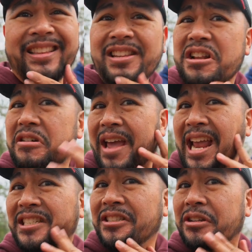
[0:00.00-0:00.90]
you know,
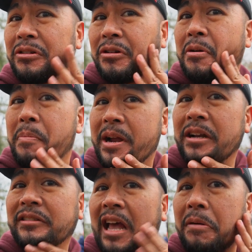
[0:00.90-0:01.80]
Asians don't grow
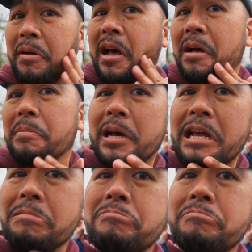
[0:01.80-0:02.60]
beards that well, but